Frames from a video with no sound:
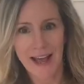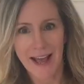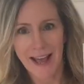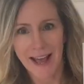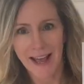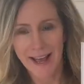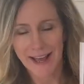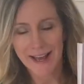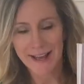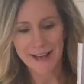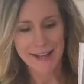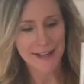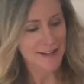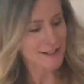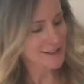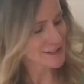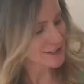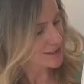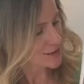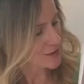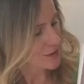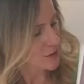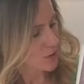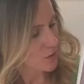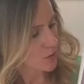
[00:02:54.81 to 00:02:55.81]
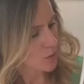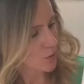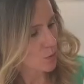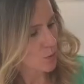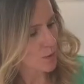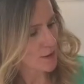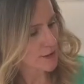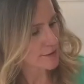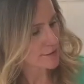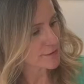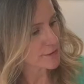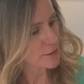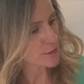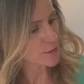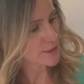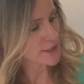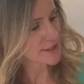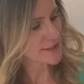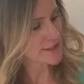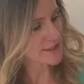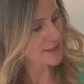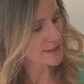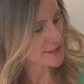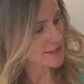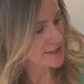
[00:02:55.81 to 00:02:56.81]
And one of the
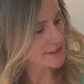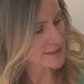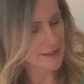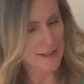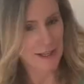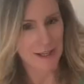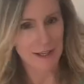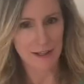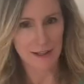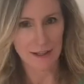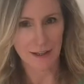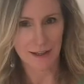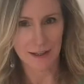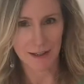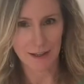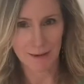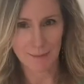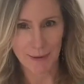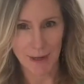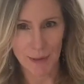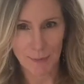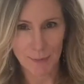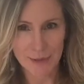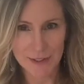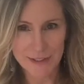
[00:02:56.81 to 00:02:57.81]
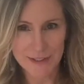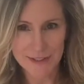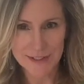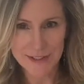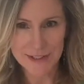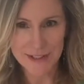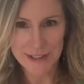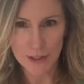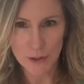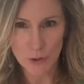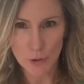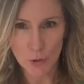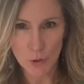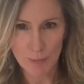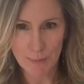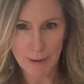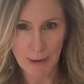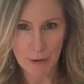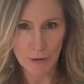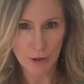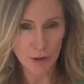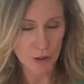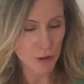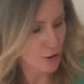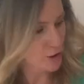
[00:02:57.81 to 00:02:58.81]
reasons that I wanted to tell you
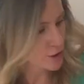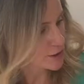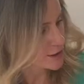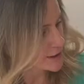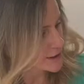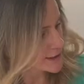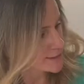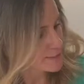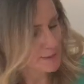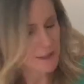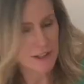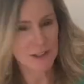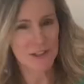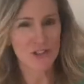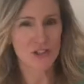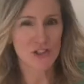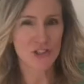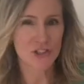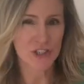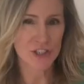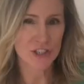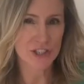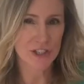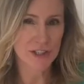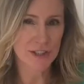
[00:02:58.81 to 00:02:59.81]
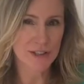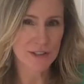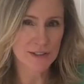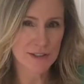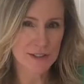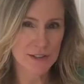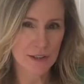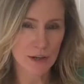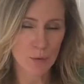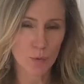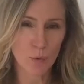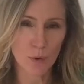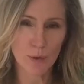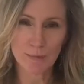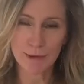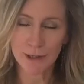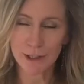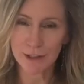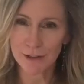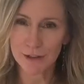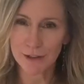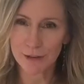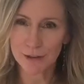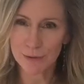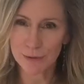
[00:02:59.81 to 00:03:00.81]
about her is because she is a
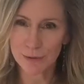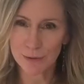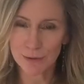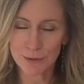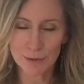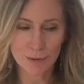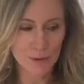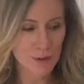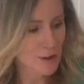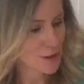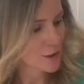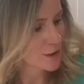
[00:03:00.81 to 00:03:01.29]
woman who